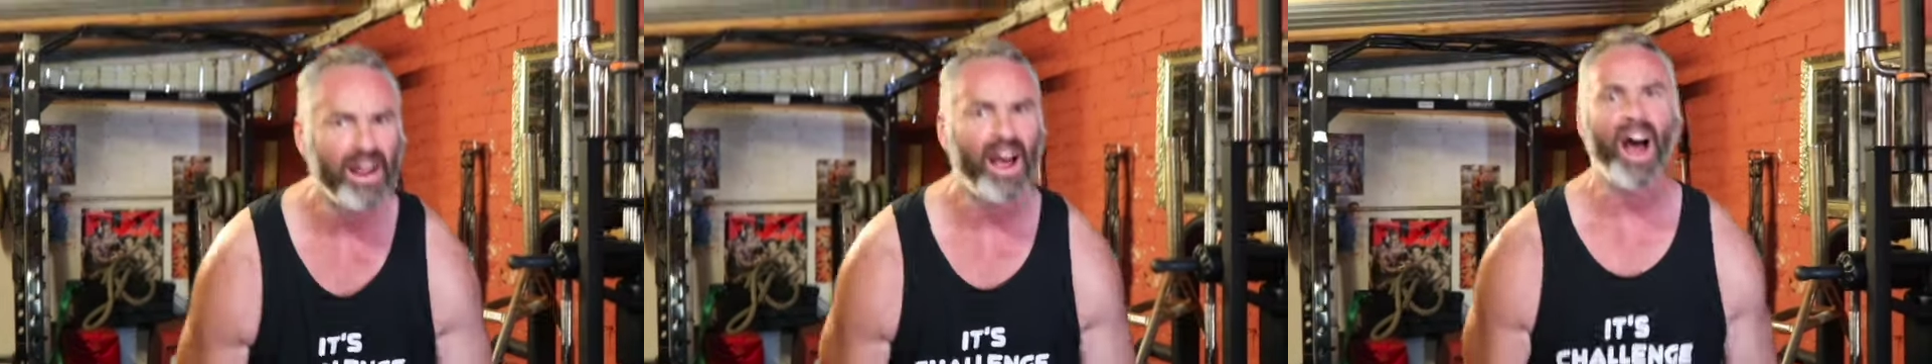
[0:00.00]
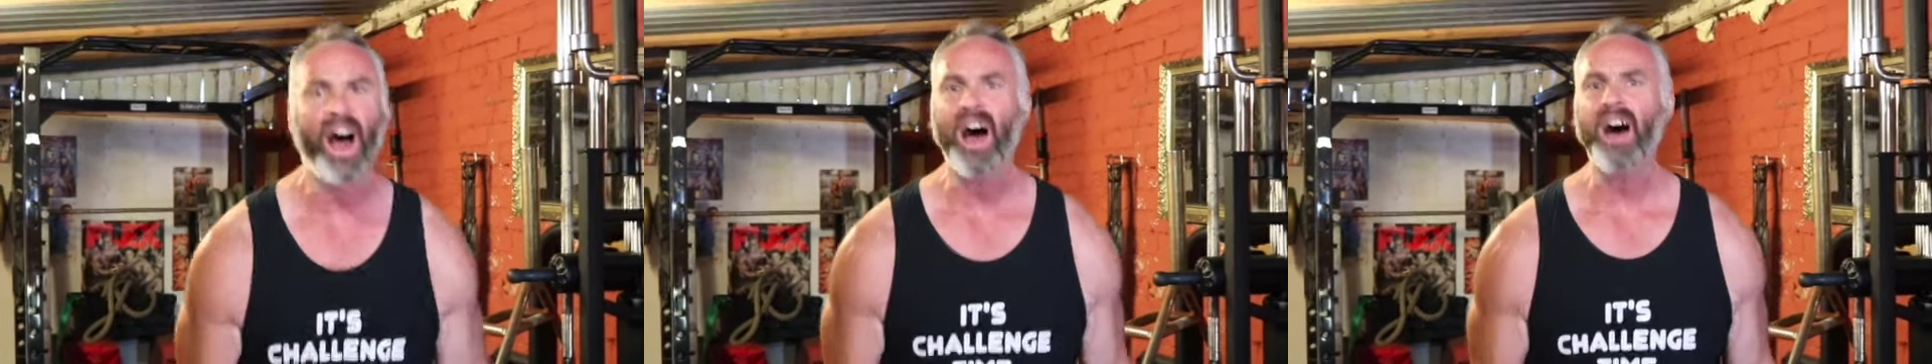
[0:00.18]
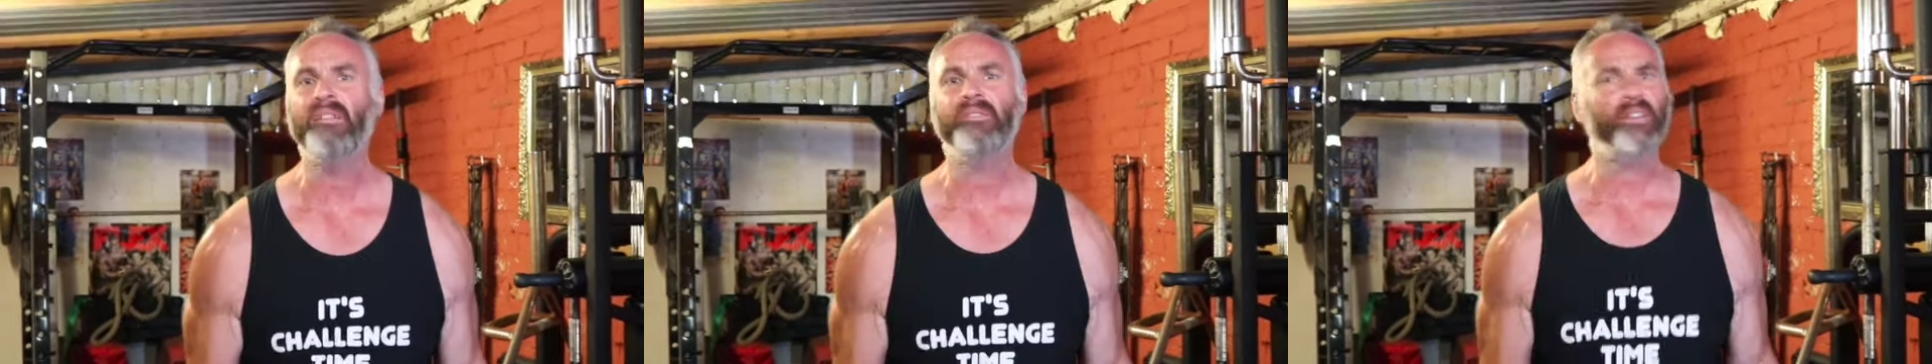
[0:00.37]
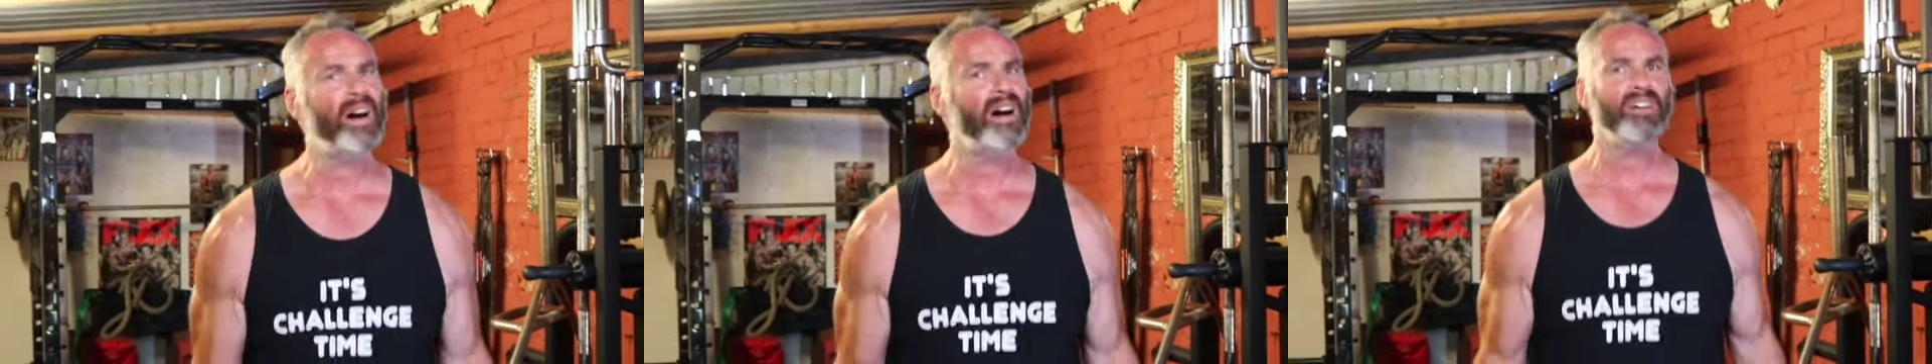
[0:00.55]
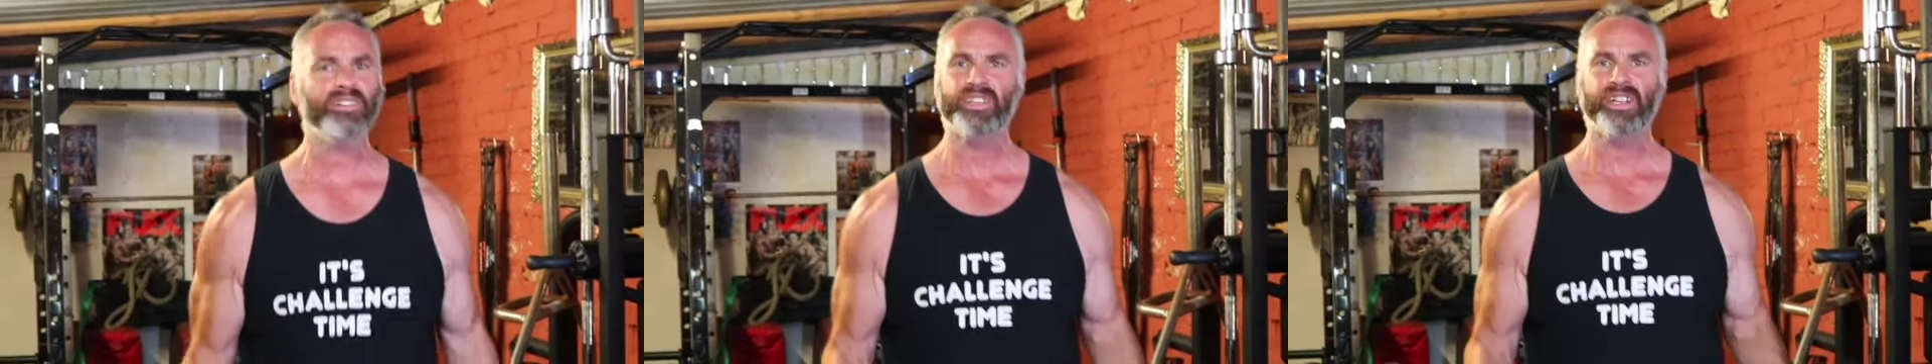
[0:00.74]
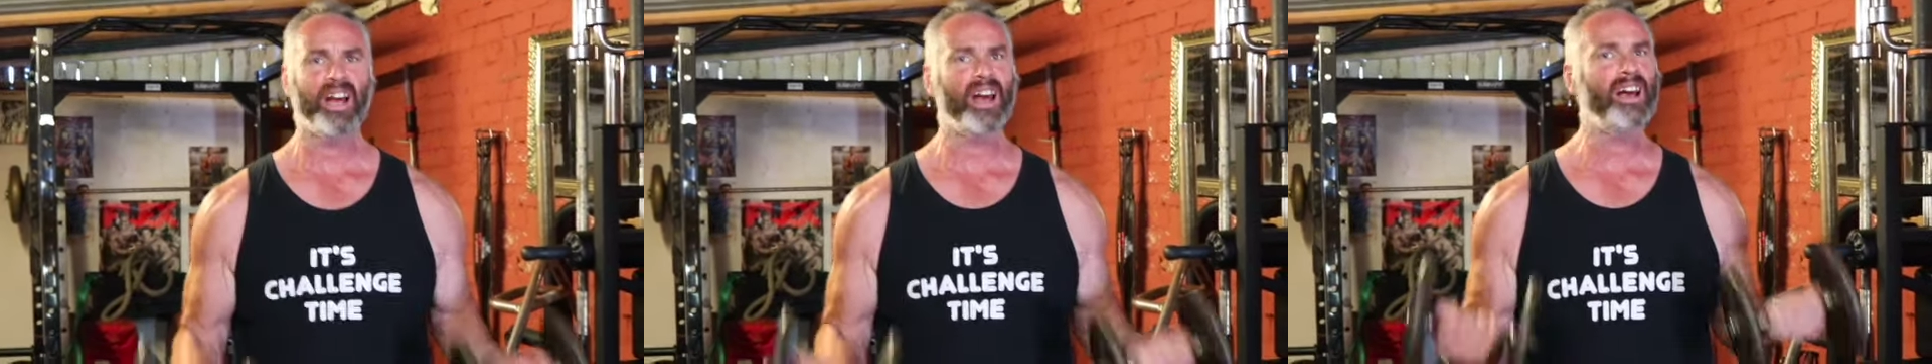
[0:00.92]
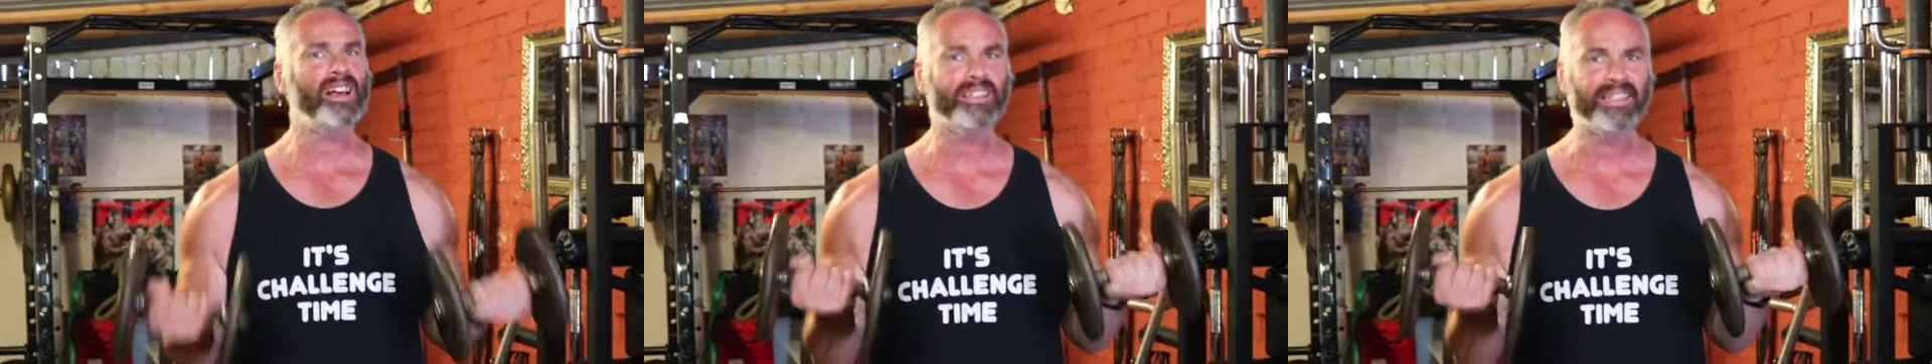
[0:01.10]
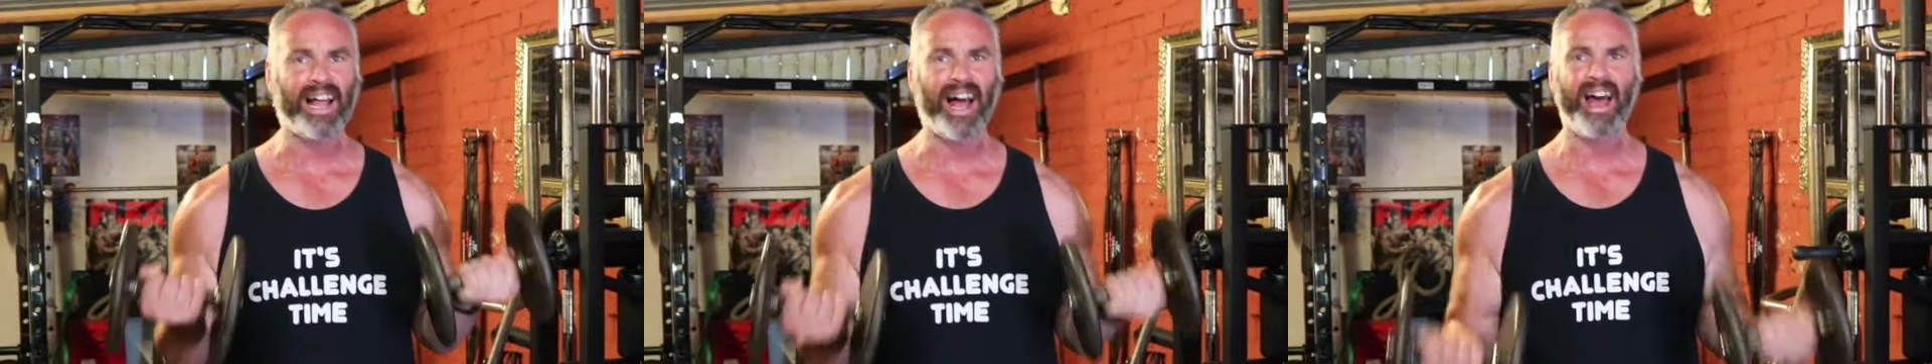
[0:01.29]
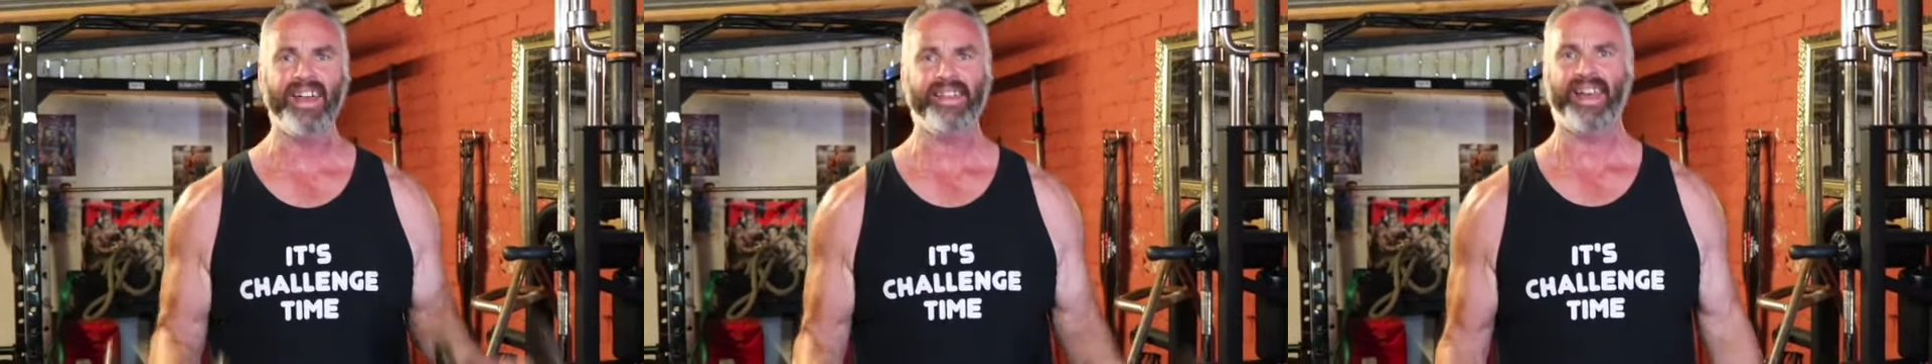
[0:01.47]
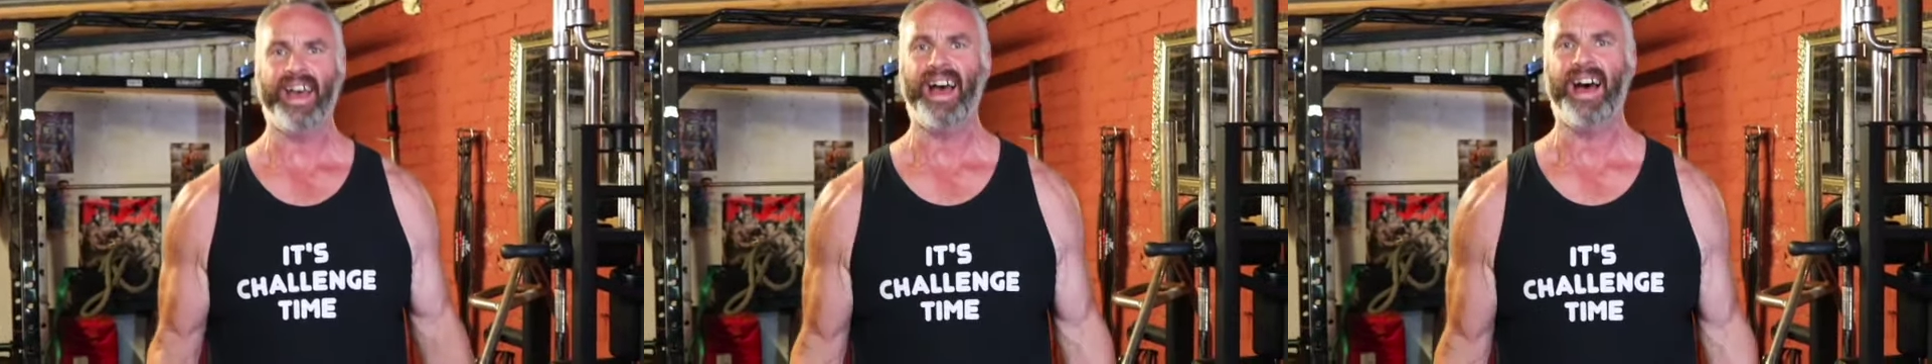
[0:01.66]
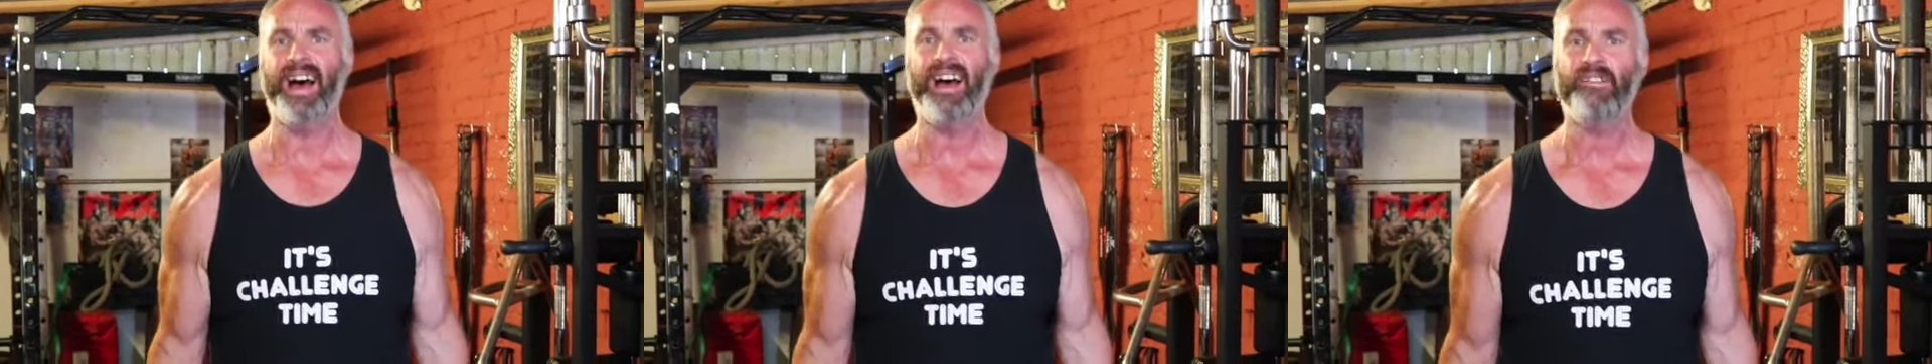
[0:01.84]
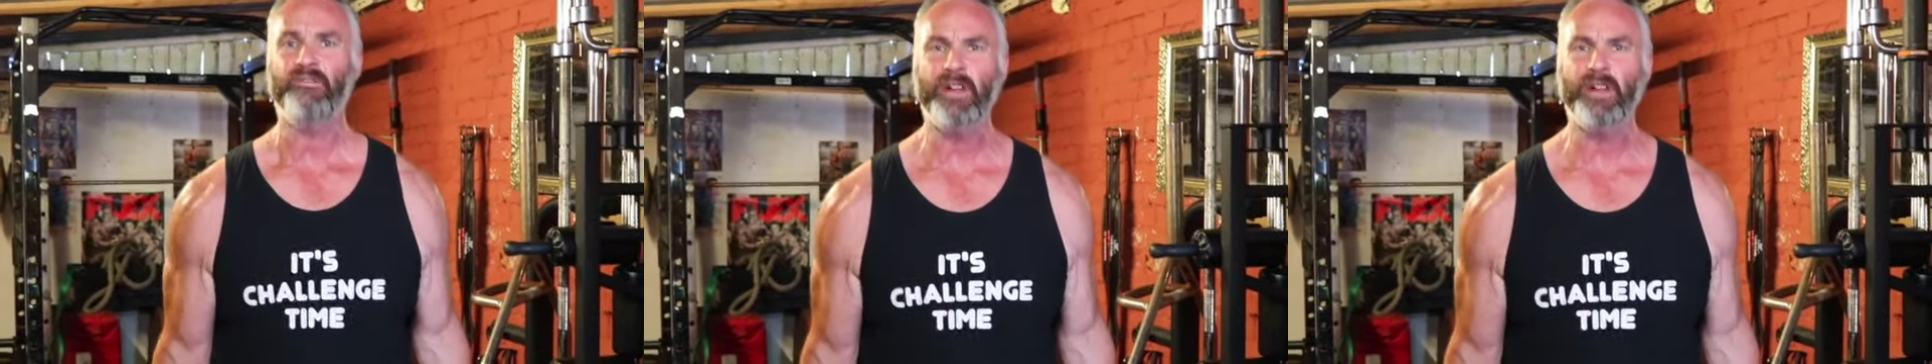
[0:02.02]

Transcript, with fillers: half-ass curls like that,